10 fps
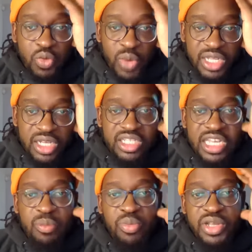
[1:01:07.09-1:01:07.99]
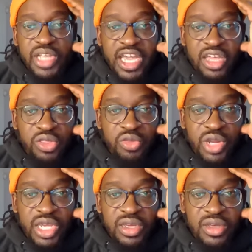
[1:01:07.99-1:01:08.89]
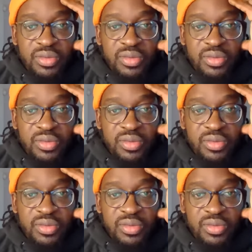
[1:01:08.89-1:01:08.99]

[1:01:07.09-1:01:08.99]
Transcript: went at 10.83,